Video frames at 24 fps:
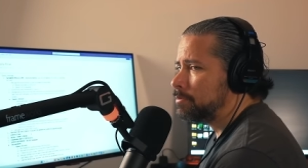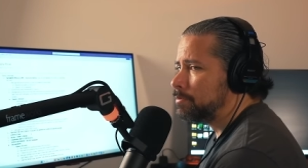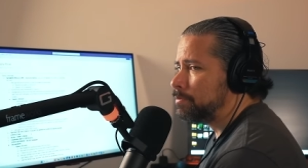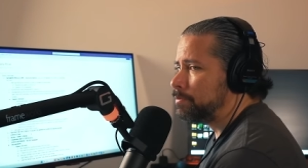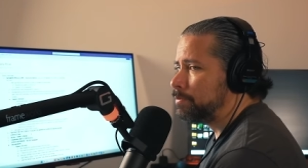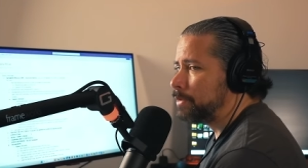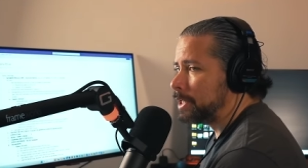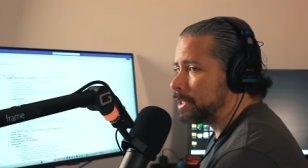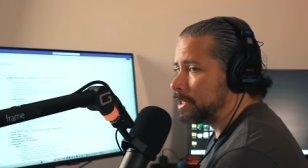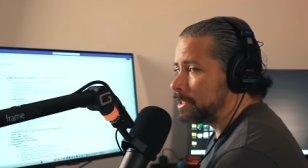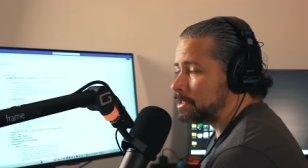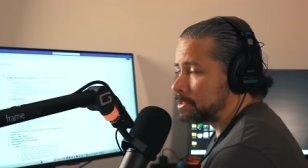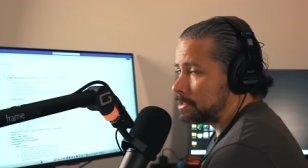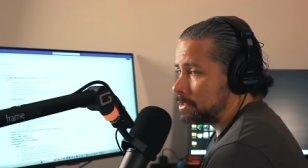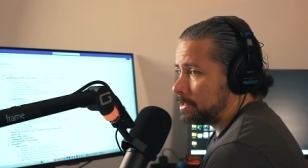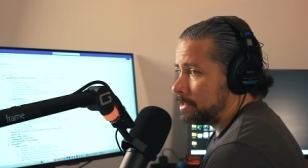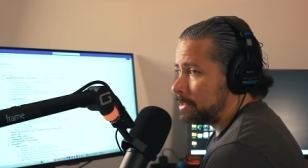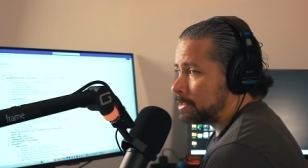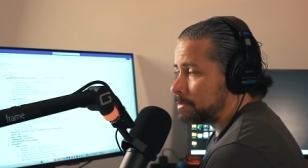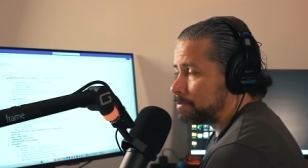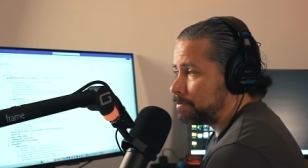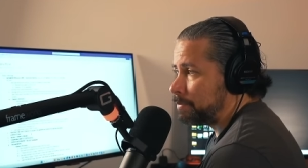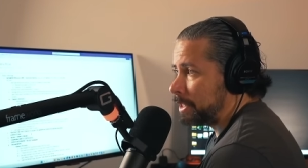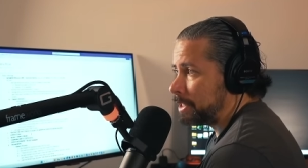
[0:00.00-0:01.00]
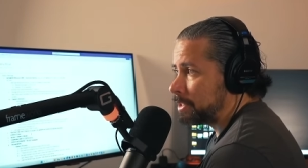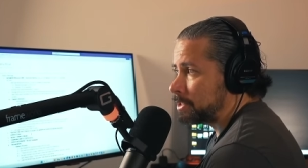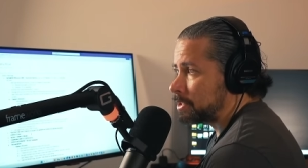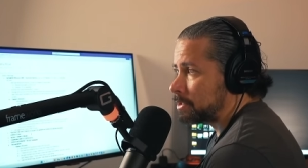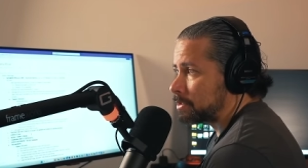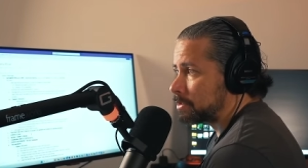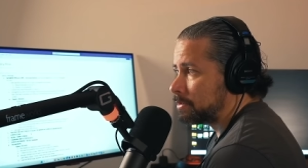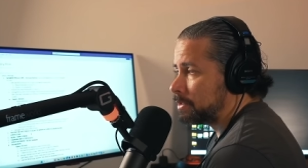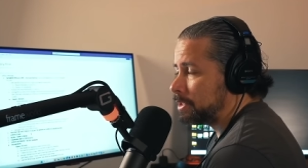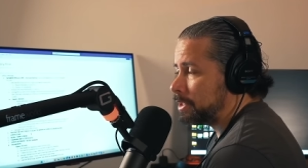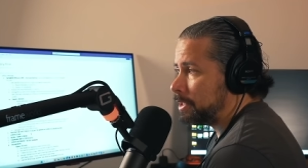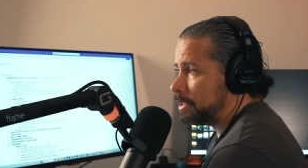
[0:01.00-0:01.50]
But it's it's
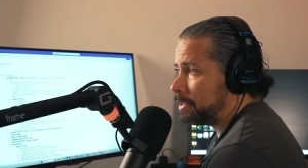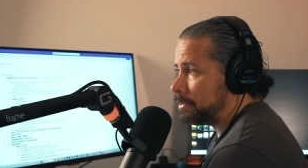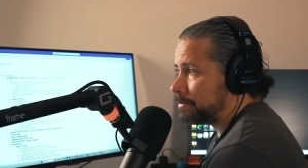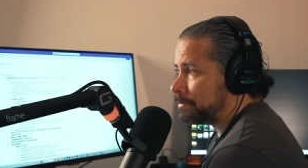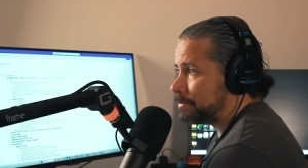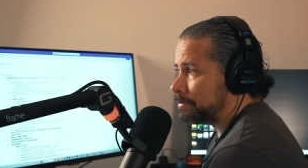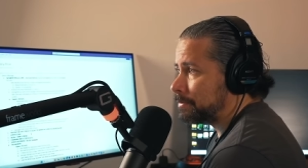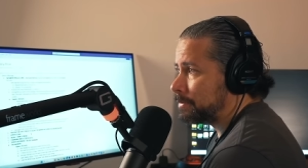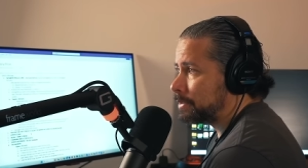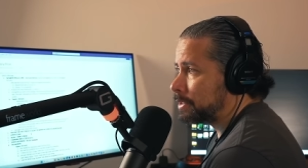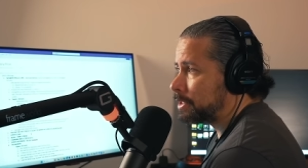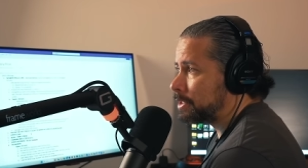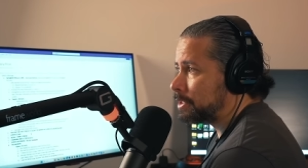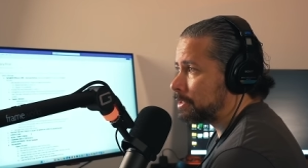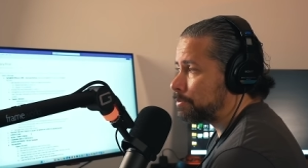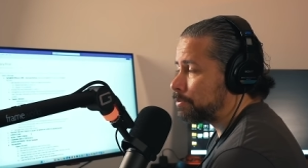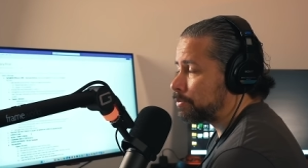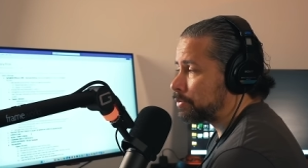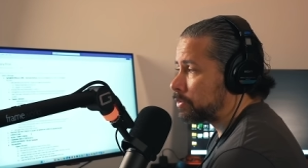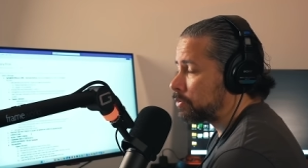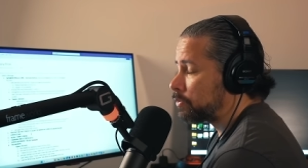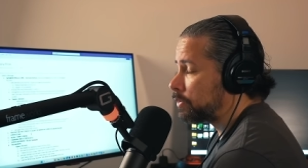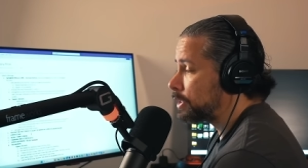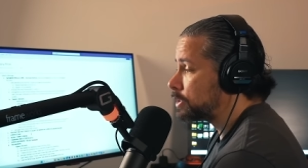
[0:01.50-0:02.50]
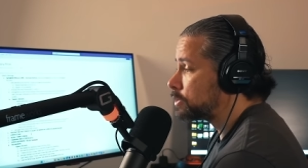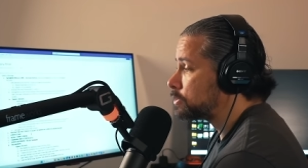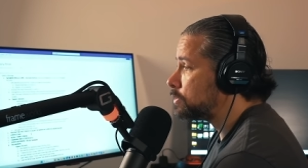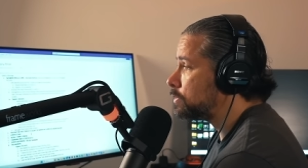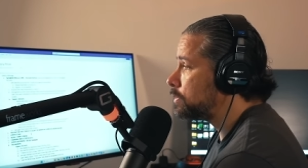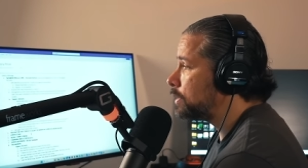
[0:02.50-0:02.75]
basically parental